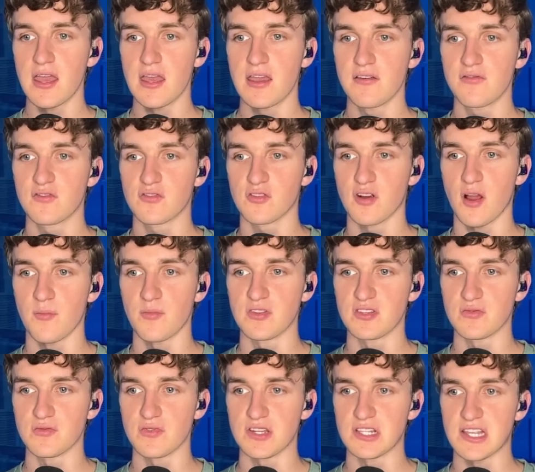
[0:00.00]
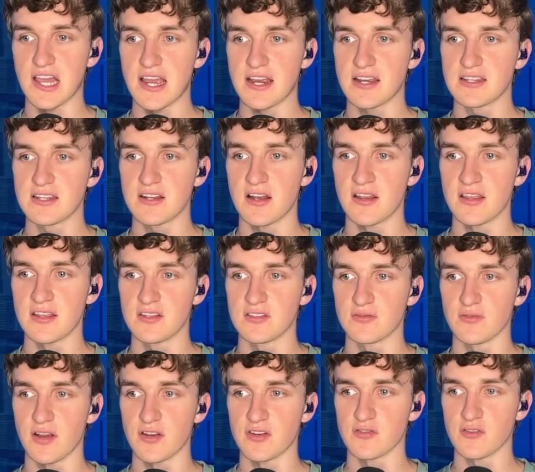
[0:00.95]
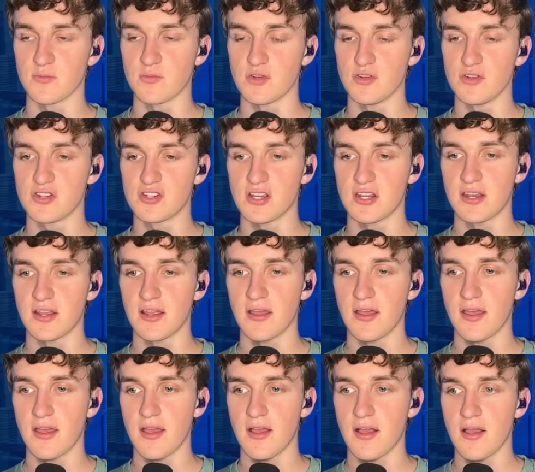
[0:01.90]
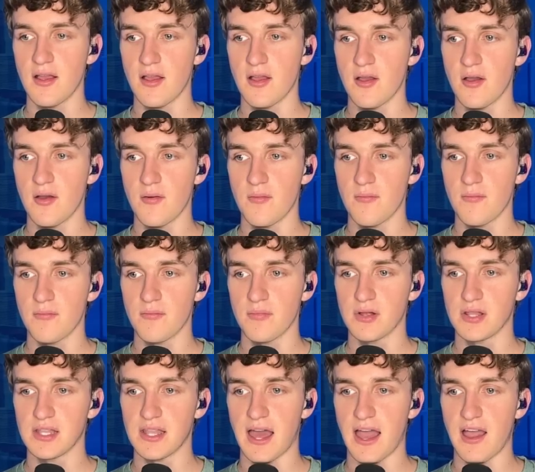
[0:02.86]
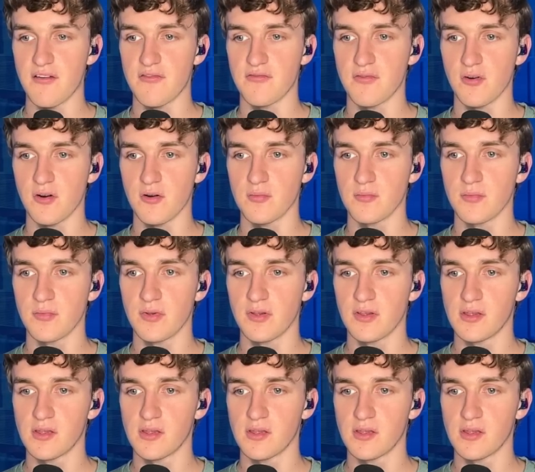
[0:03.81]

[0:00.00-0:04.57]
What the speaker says: if Trump is reelected on his retribution platform.